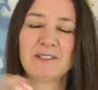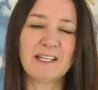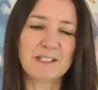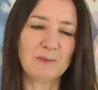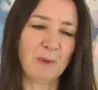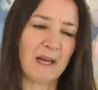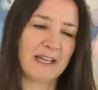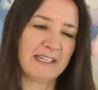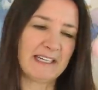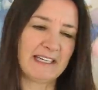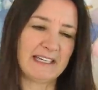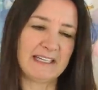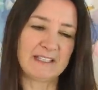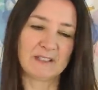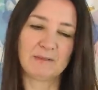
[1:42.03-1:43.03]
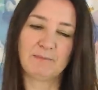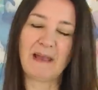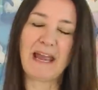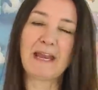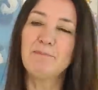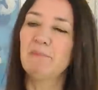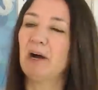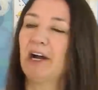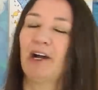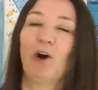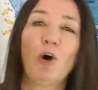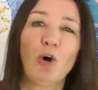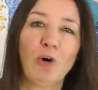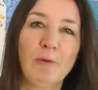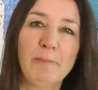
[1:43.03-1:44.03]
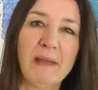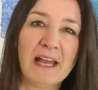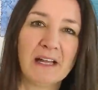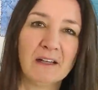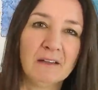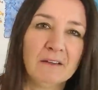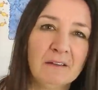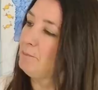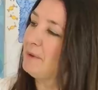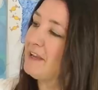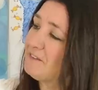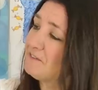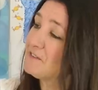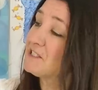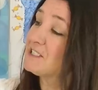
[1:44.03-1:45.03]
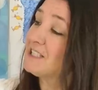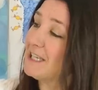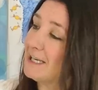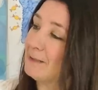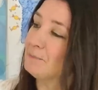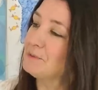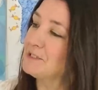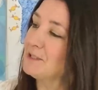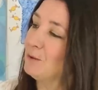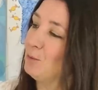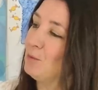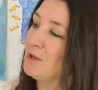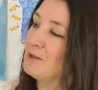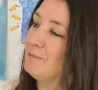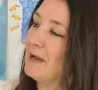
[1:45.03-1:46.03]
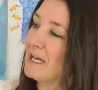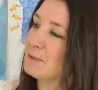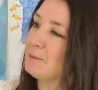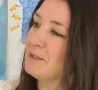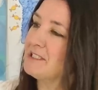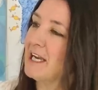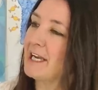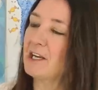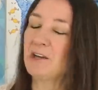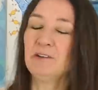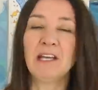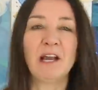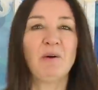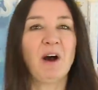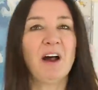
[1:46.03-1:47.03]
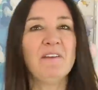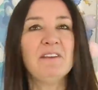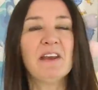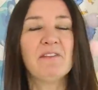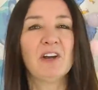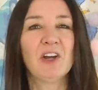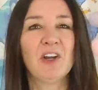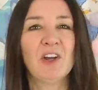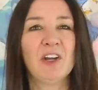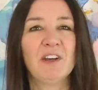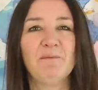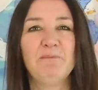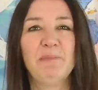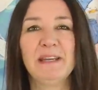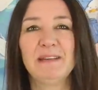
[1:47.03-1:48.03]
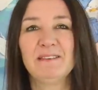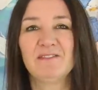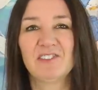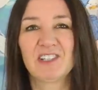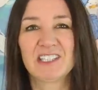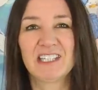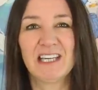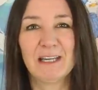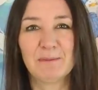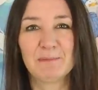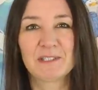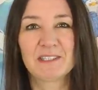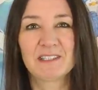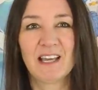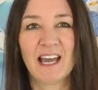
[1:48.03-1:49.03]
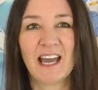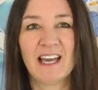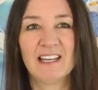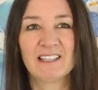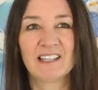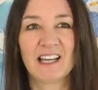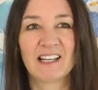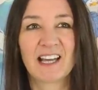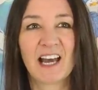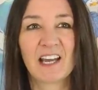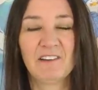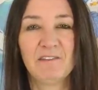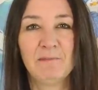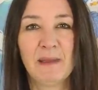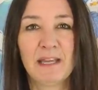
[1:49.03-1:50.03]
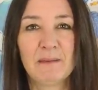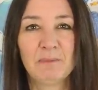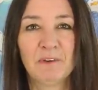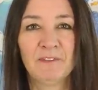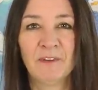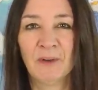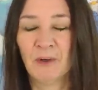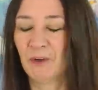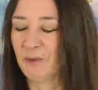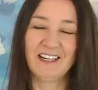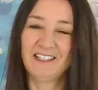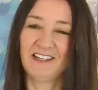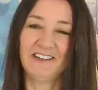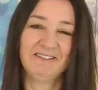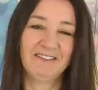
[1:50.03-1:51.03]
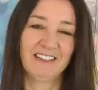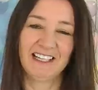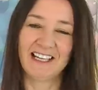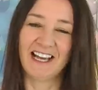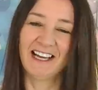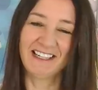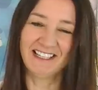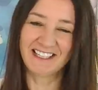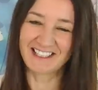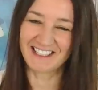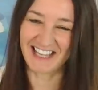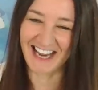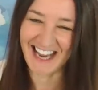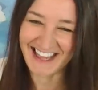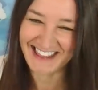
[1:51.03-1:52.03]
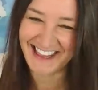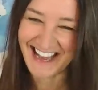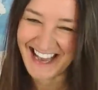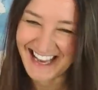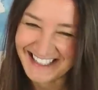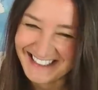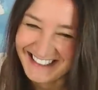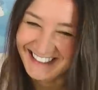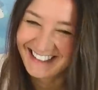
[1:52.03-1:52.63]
This one is made by Hormel. Beef tips with mashed potato. Now, I've never heard of beef tips as a cut of meat before. I don't really understand that.